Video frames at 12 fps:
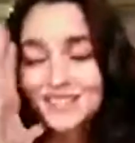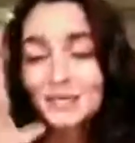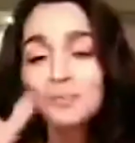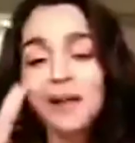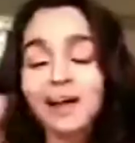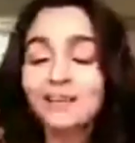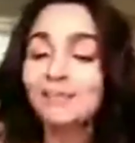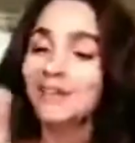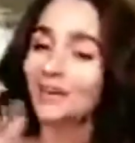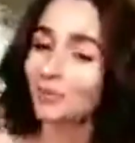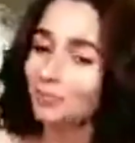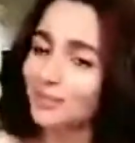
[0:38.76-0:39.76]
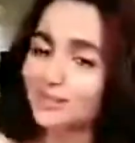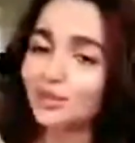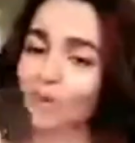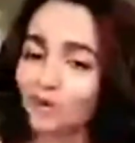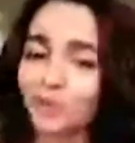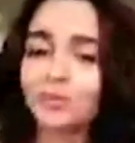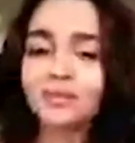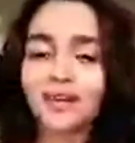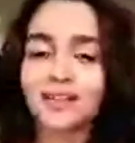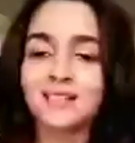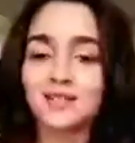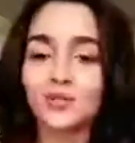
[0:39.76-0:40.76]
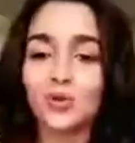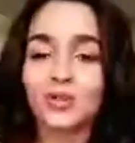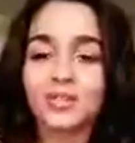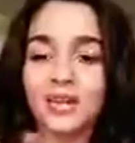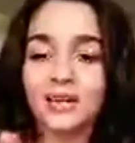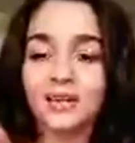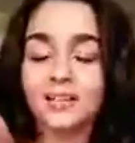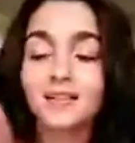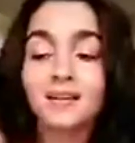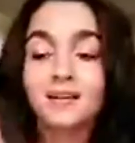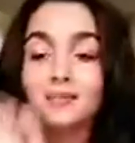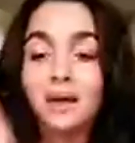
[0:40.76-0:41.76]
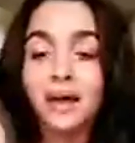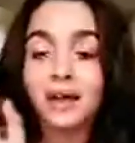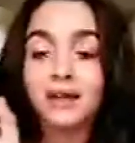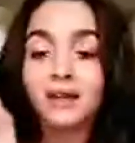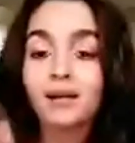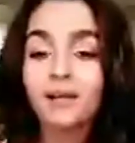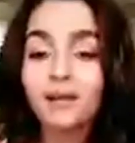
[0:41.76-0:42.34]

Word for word: Gibran, can you please talk to me when I see you on set? Bye.